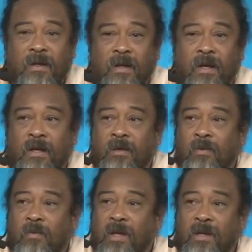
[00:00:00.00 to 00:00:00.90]

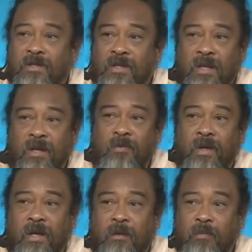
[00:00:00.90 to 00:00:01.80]
And we can see if
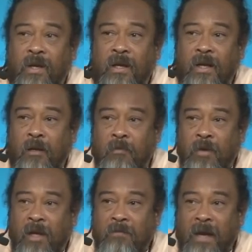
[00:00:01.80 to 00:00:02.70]
we can bring
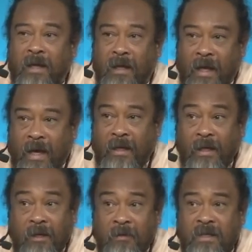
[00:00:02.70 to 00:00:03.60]
it back in line a
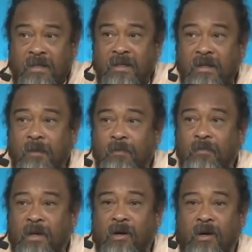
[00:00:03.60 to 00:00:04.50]
little bit,
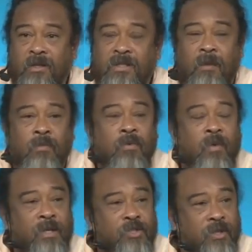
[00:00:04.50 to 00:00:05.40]
because some
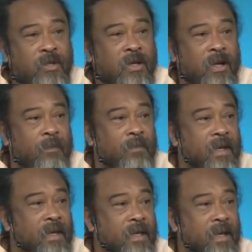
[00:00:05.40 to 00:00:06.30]
questioner come
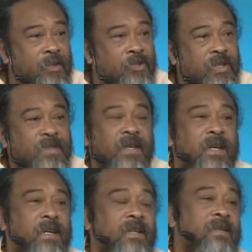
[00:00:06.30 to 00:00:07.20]
and she
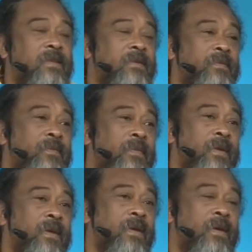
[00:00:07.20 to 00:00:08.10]
said,
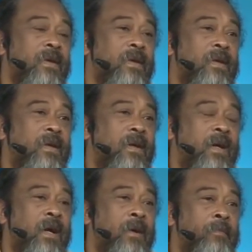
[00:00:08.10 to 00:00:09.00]

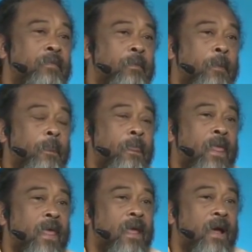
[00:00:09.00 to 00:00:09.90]

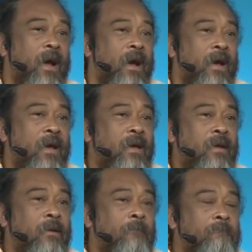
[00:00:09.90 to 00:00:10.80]

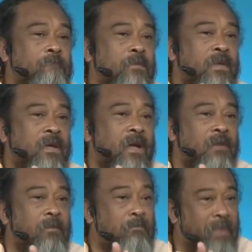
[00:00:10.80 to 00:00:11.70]
I
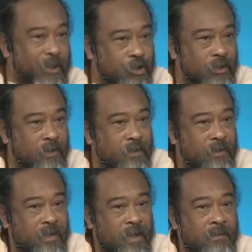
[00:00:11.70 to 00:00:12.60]
have a passion,
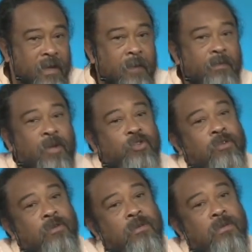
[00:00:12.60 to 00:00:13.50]
and my
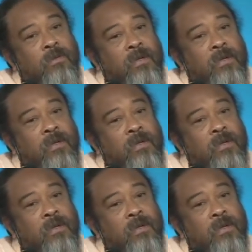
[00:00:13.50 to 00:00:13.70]
passion